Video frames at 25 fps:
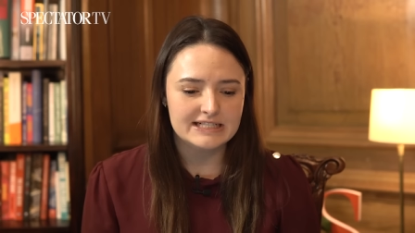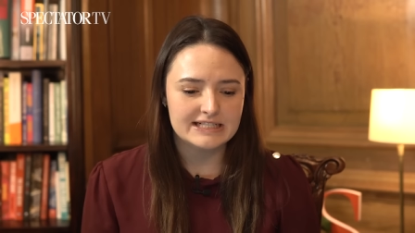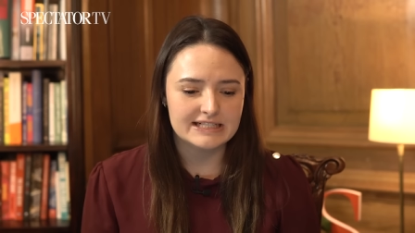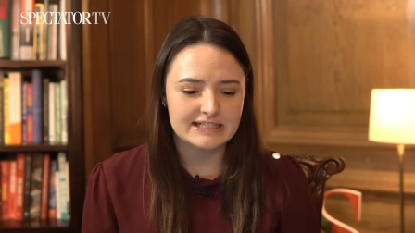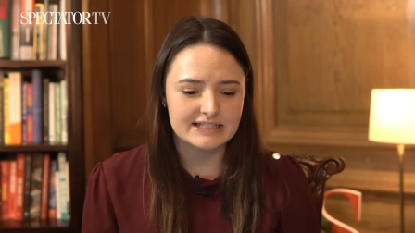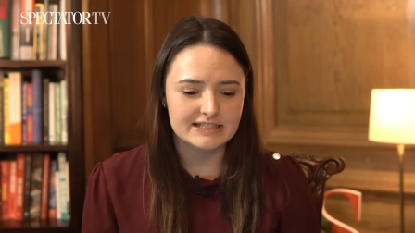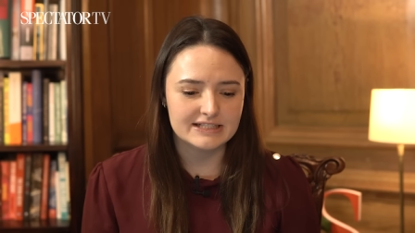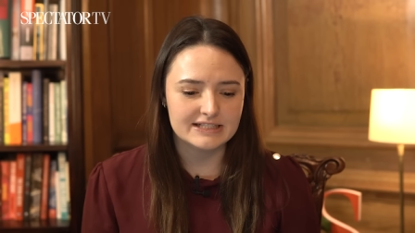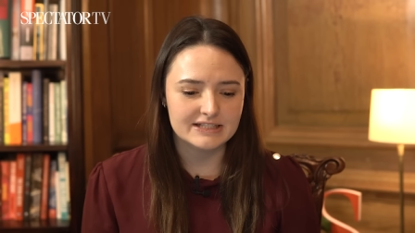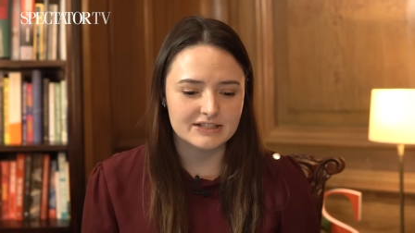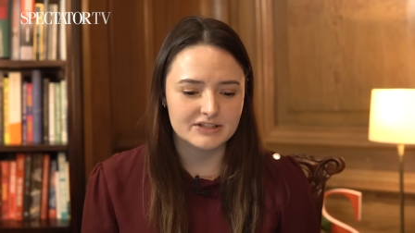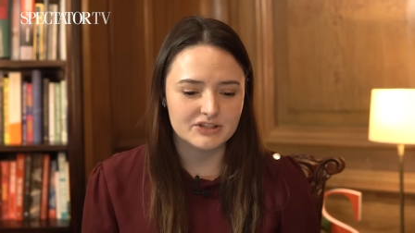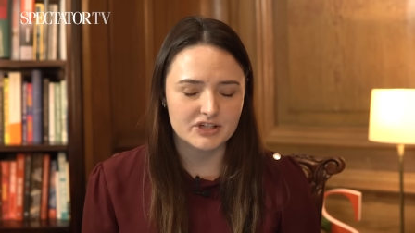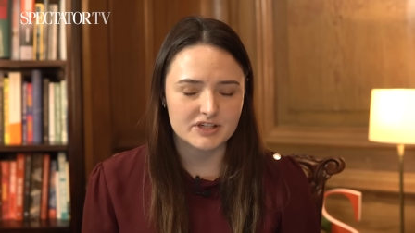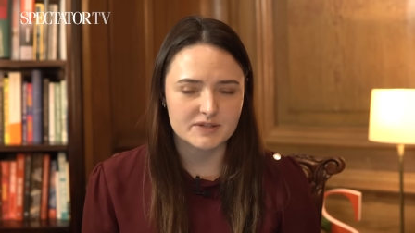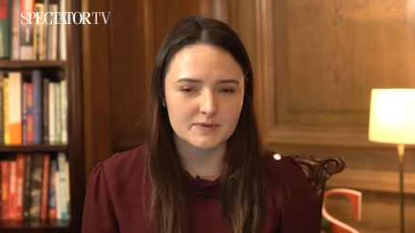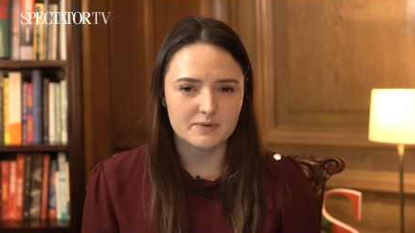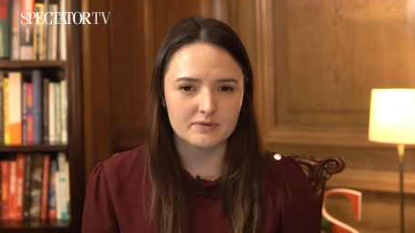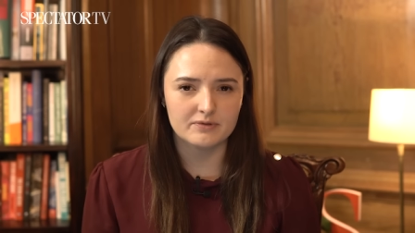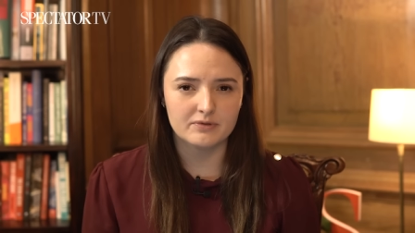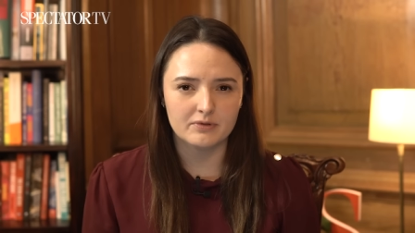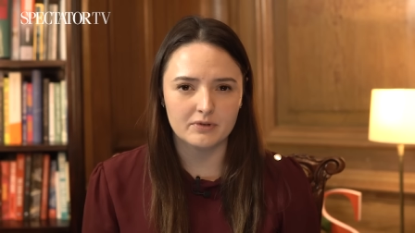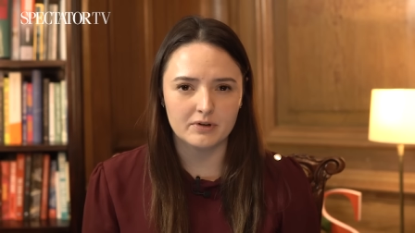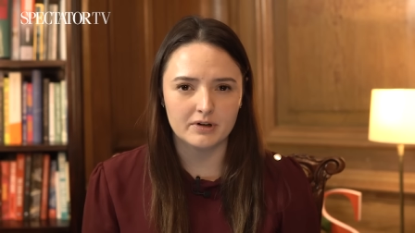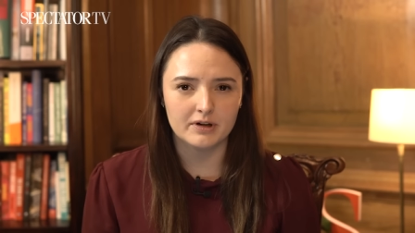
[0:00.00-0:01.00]
uh, just
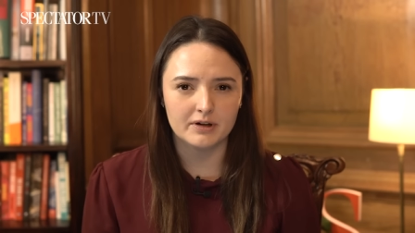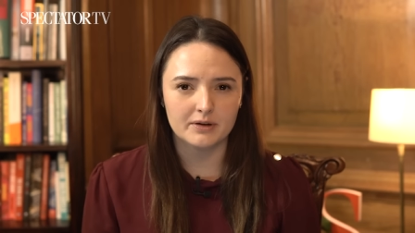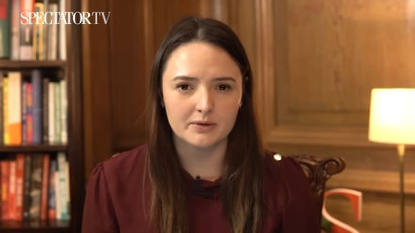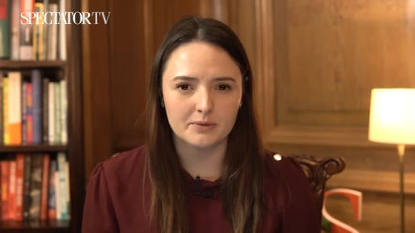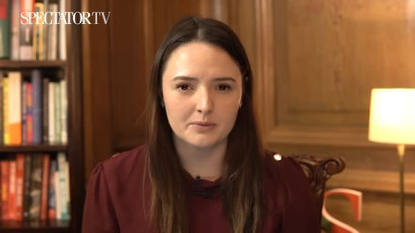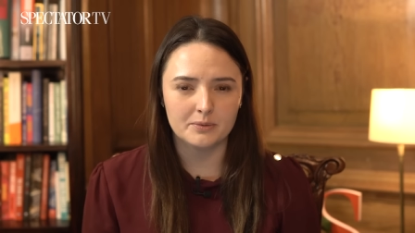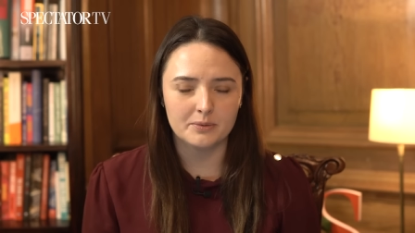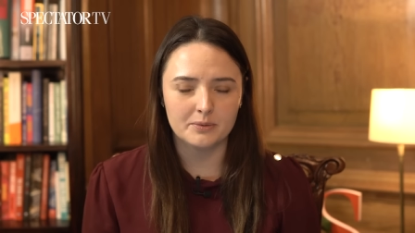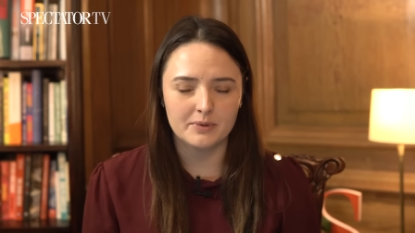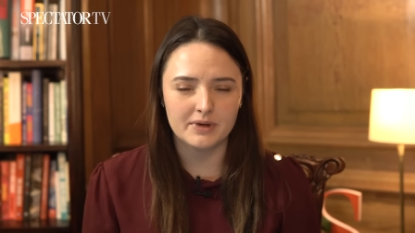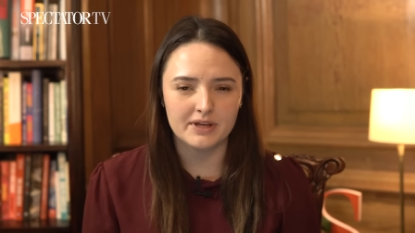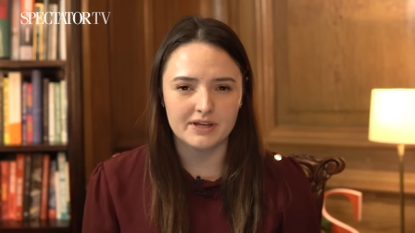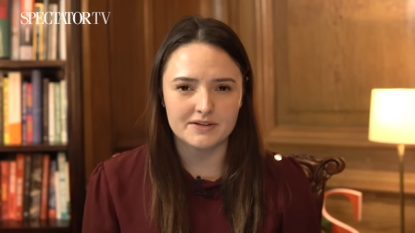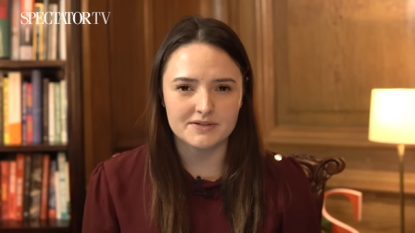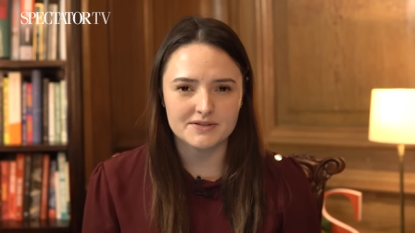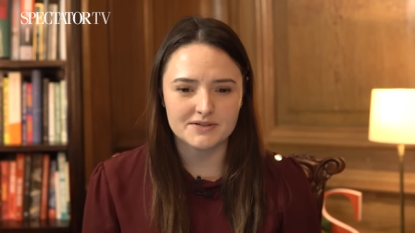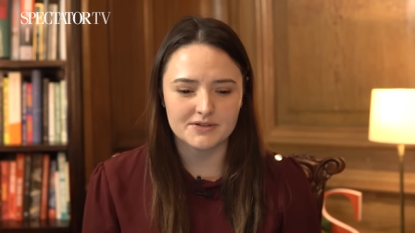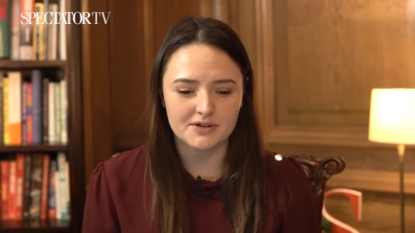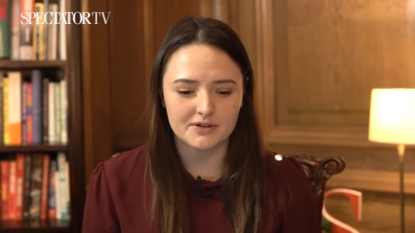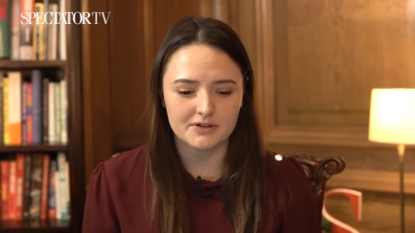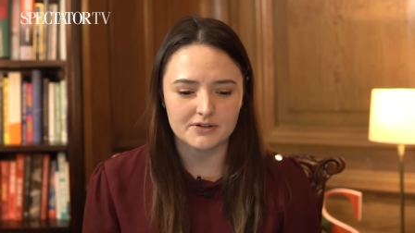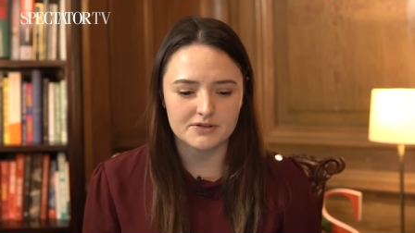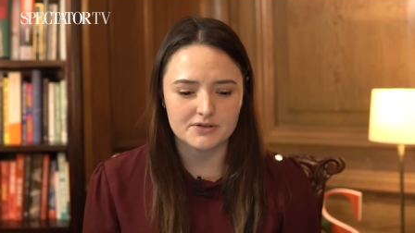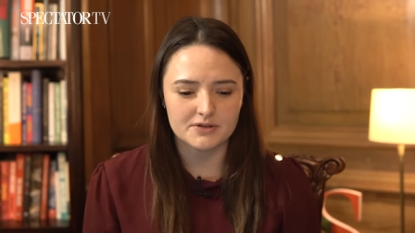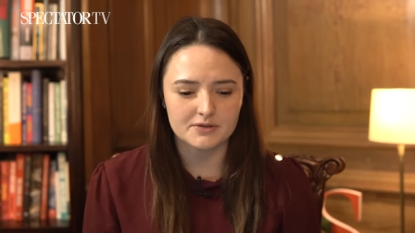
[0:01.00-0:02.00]
before we
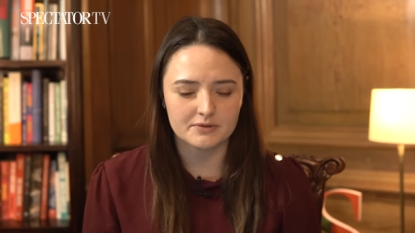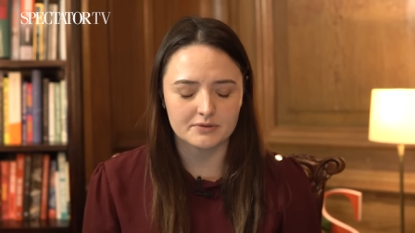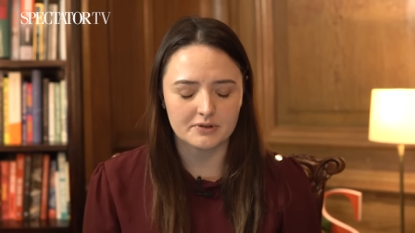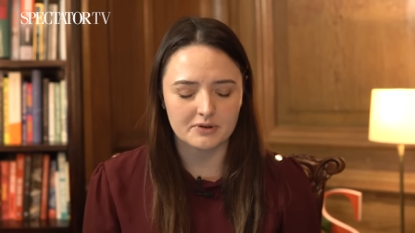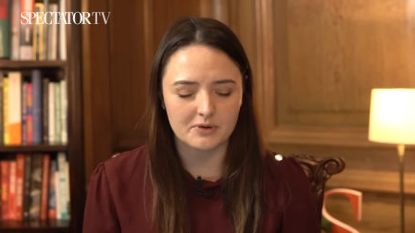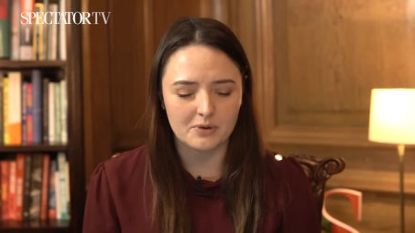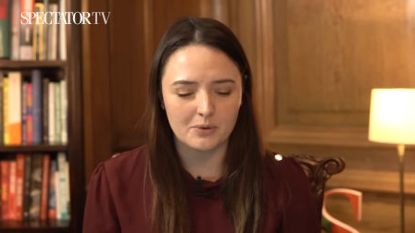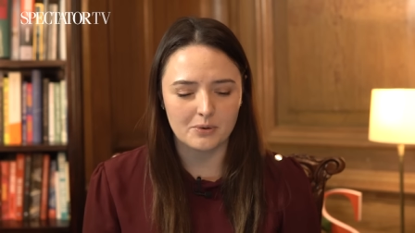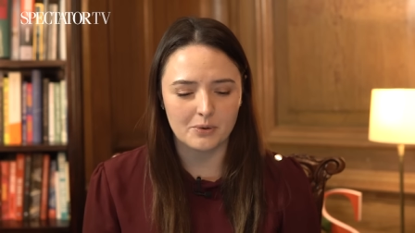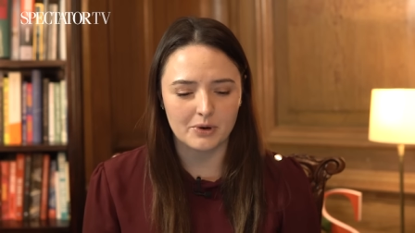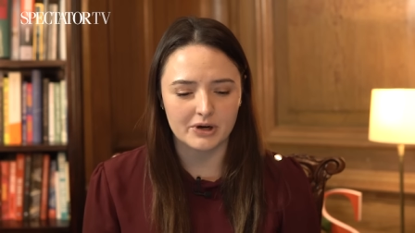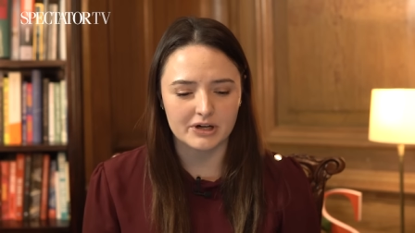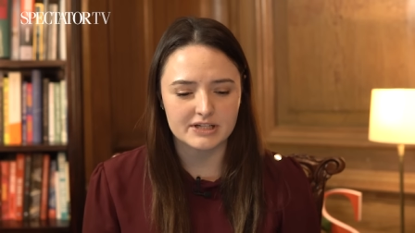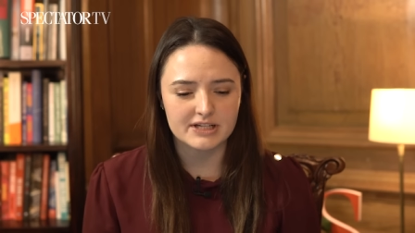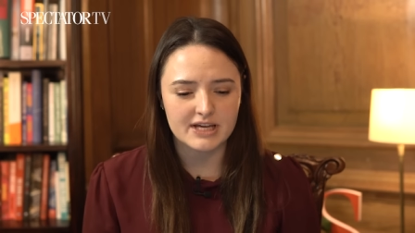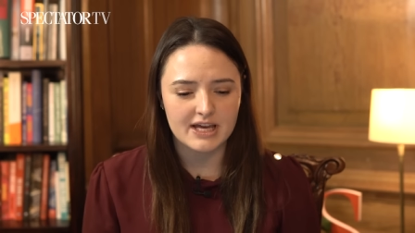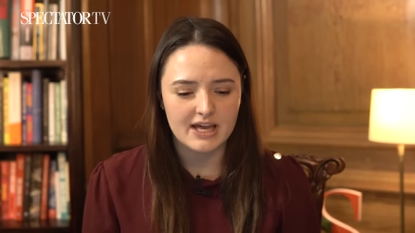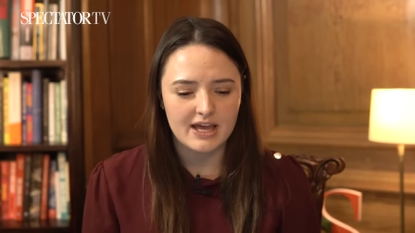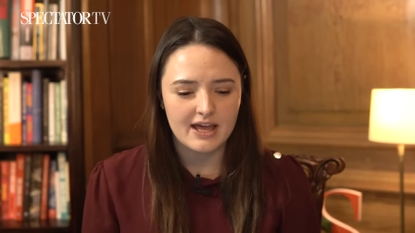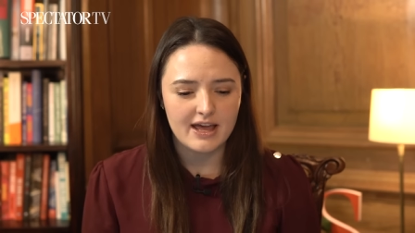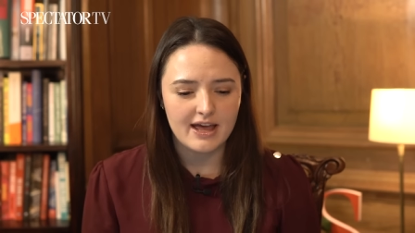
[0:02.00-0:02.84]
started to record.